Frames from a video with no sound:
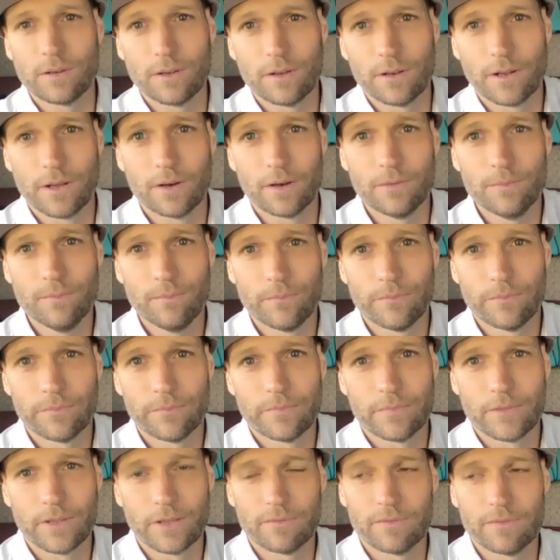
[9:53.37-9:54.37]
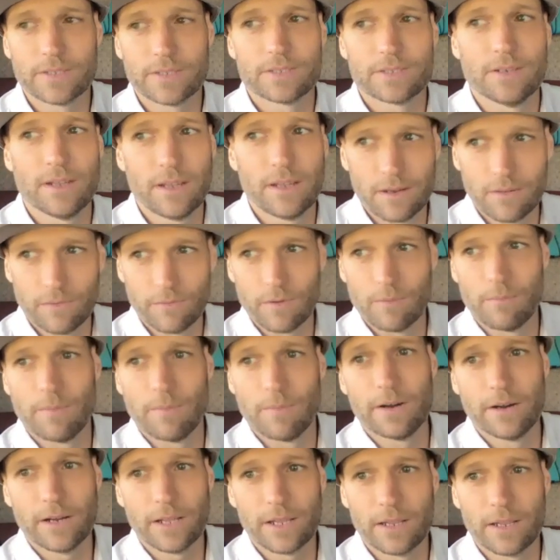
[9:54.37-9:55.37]
You know, you have this Native
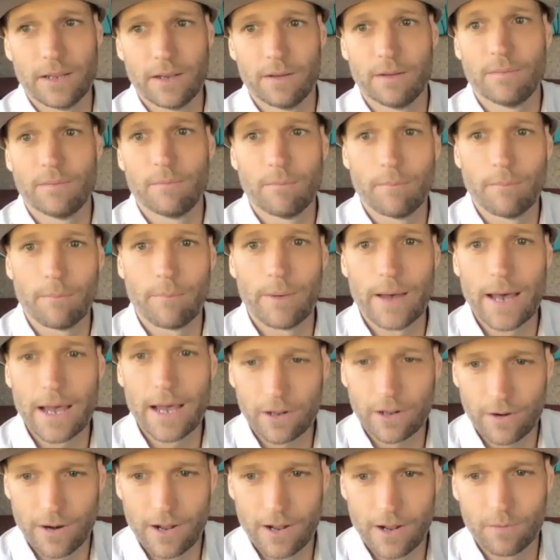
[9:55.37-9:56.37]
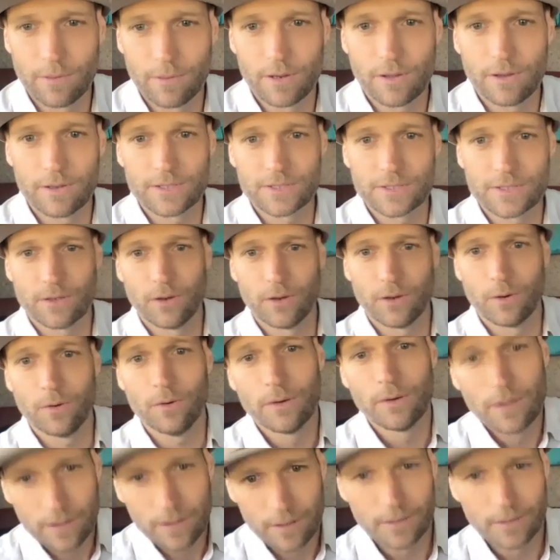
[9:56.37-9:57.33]
American background, but also